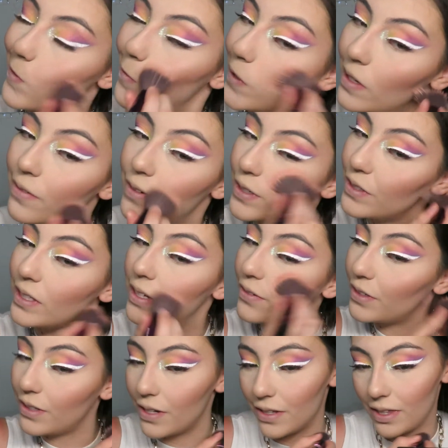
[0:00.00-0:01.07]
whatever's
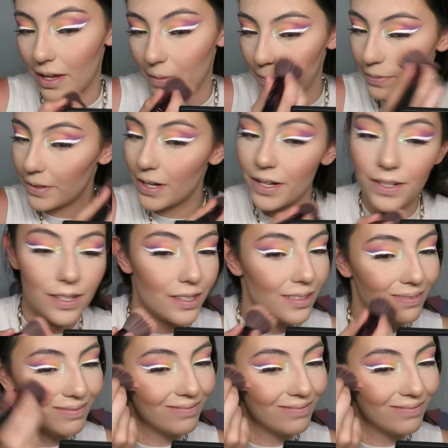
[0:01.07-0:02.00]
left on that brush,